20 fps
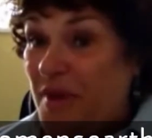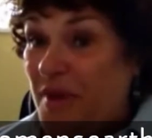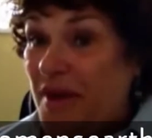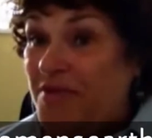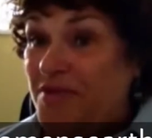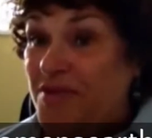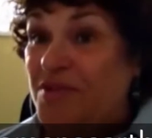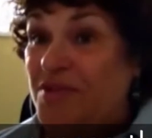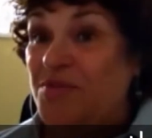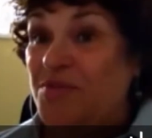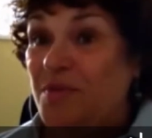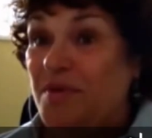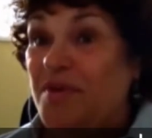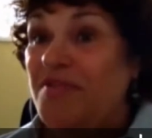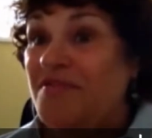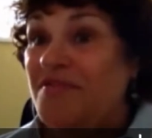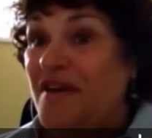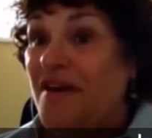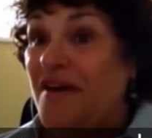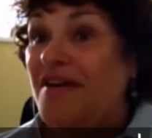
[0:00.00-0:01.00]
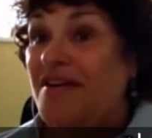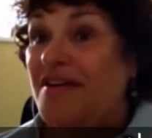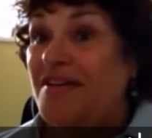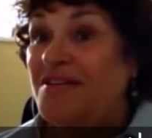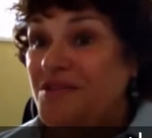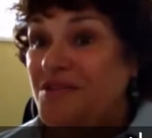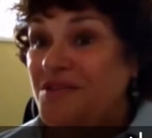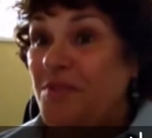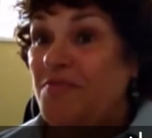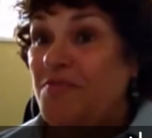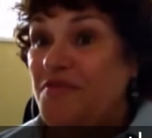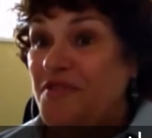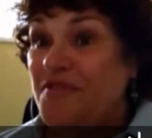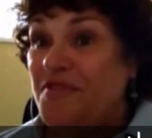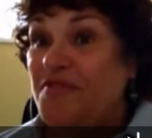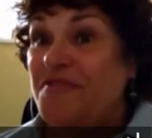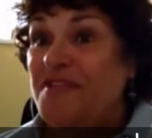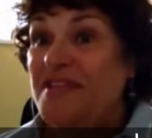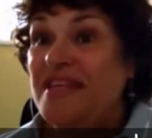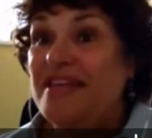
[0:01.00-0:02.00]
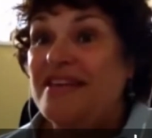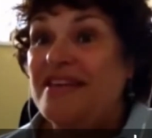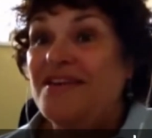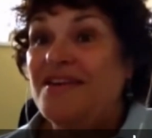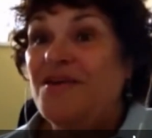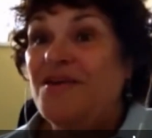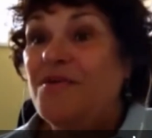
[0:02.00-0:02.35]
Post as one of our top 50